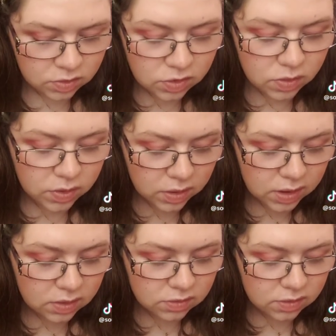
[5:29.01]
So there
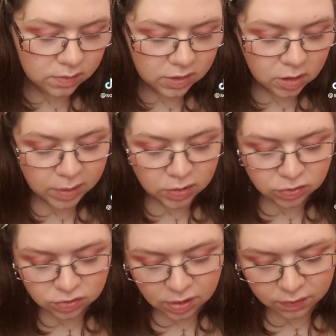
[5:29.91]
is something about
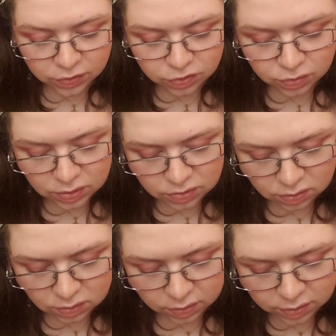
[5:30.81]
yourself that you need
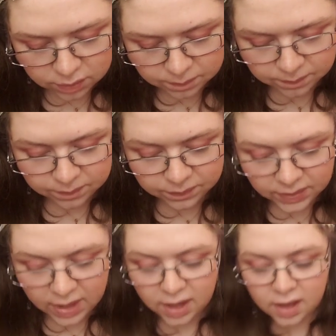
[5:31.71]
to learn.
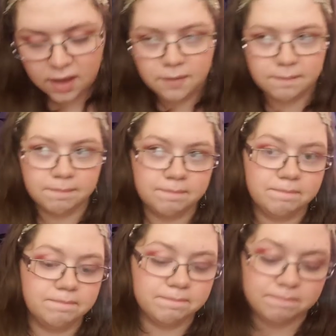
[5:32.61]
And
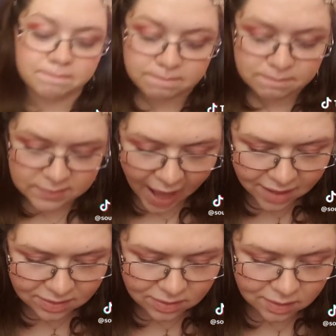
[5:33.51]

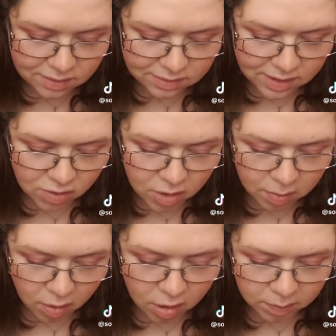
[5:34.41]
that's the scary
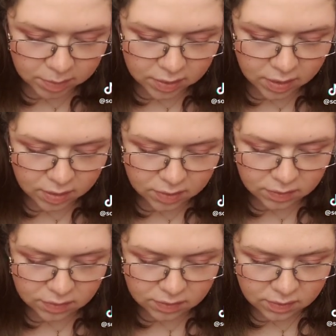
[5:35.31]
part
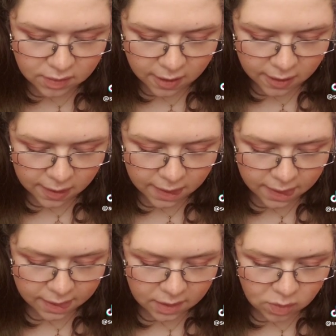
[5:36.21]
because
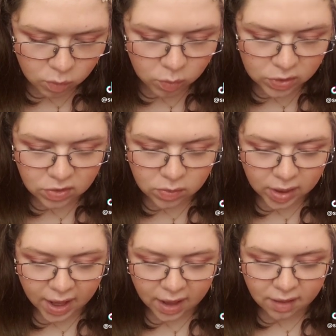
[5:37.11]
when we
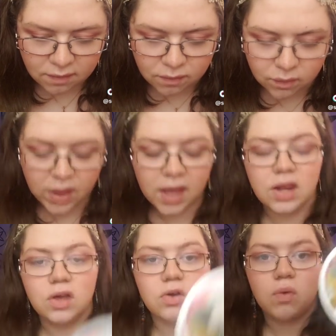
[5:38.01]
don't have
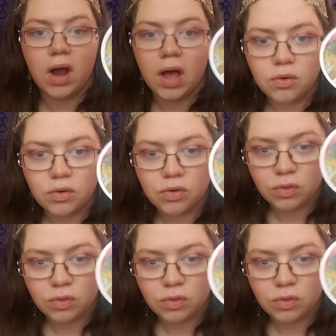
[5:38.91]
any ground or